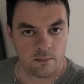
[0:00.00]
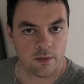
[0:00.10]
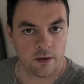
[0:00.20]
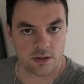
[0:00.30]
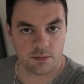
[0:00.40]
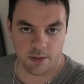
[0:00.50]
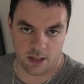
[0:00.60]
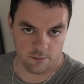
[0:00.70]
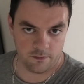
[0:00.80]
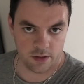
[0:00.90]
There is a
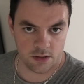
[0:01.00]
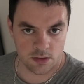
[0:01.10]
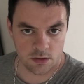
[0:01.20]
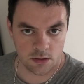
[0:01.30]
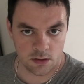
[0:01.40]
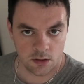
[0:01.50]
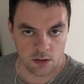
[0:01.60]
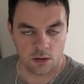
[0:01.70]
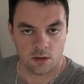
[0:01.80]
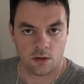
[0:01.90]
plan for this.
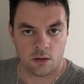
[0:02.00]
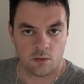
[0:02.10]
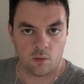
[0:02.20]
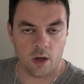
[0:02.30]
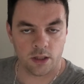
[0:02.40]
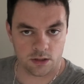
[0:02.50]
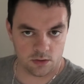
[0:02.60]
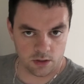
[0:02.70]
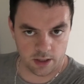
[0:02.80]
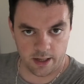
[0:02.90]
Why
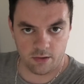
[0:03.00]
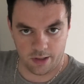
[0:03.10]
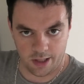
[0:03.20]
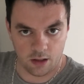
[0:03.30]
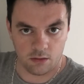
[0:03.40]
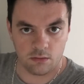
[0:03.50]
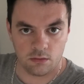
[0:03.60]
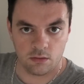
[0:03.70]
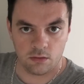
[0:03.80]
sort it out now